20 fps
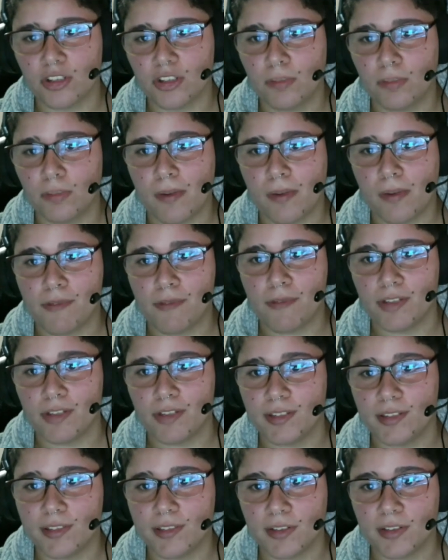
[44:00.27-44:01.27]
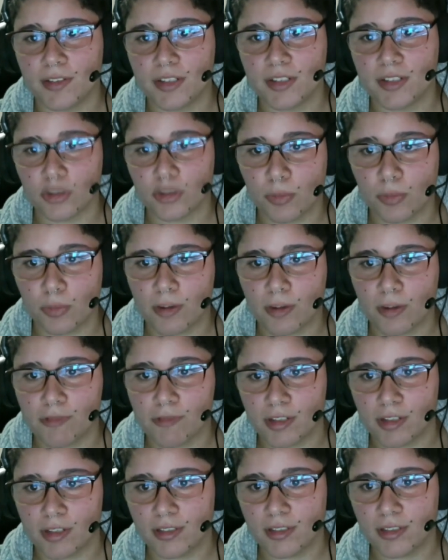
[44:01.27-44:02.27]
preference. There is no
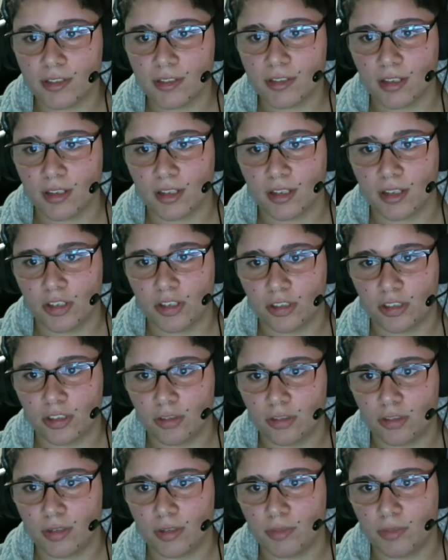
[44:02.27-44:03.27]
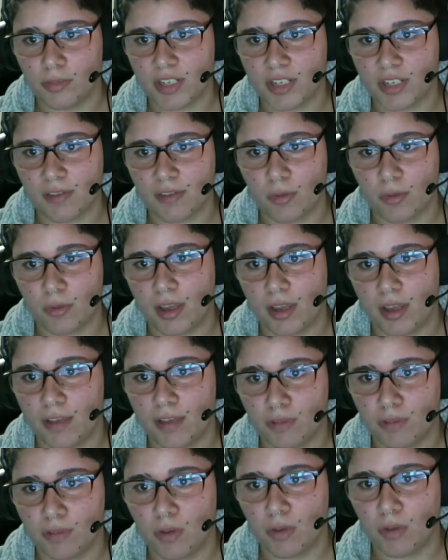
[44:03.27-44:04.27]
preference. You can do it whichever way
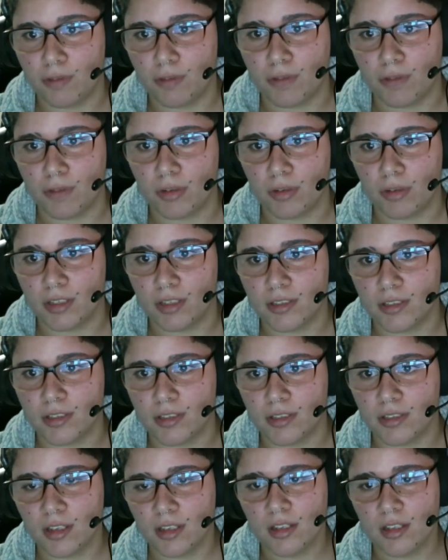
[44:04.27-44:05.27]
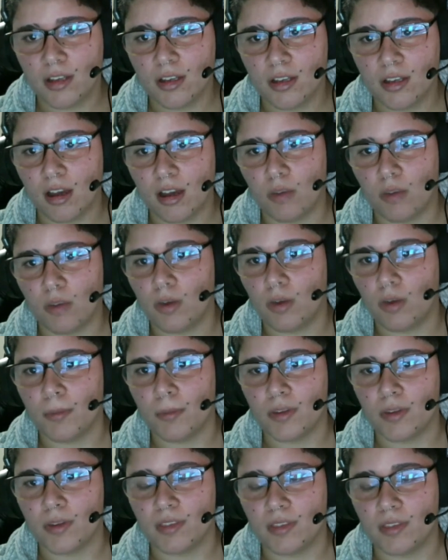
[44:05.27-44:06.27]
if you want to focus on one more
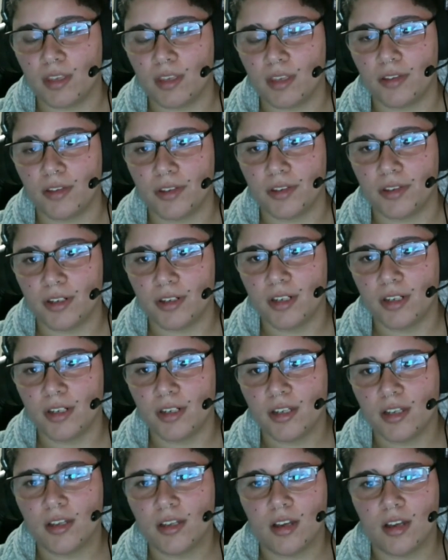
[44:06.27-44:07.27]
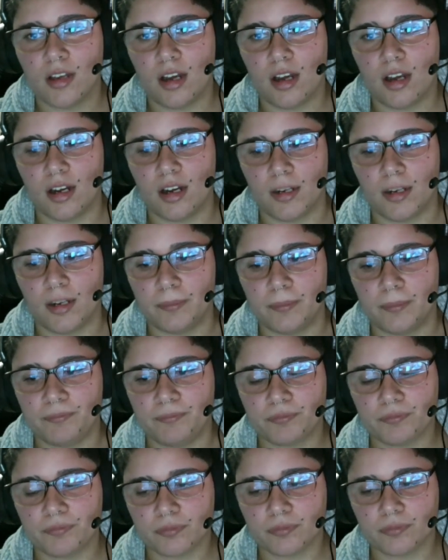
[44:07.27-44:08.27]
than the other. Um,
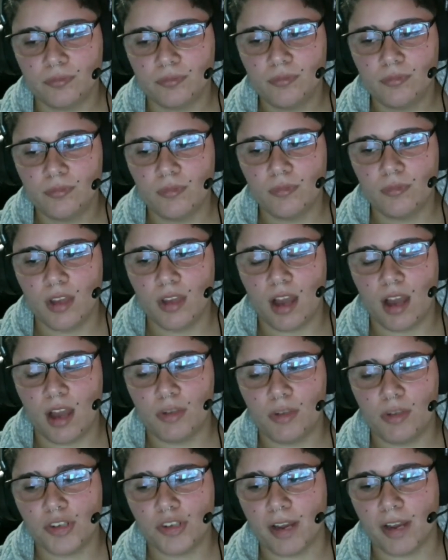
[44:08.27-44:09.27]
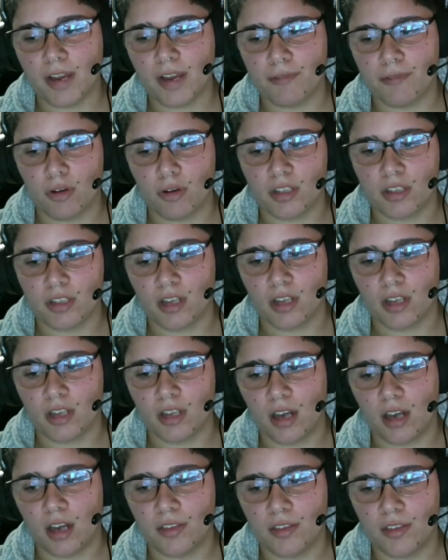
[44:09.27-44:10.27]
I would try and focus on
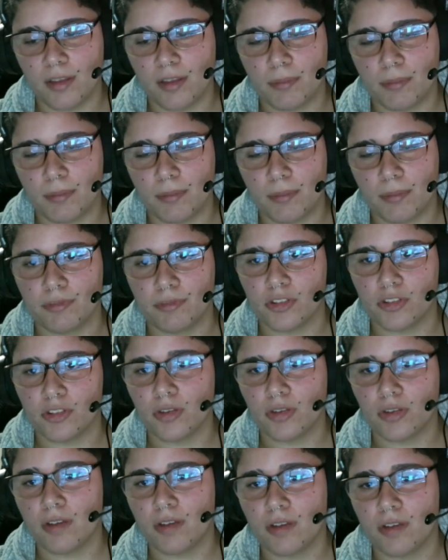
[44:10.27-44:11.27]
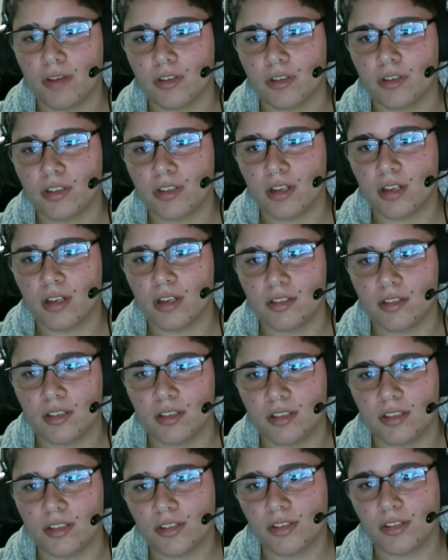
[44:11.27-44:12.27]
all of them, but the first one I'd focus on is
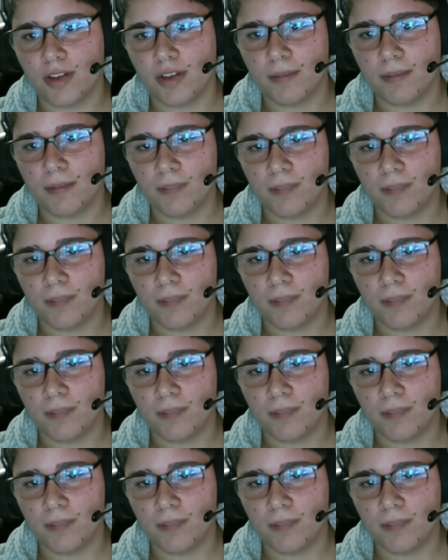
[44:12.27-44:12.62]
Instagram.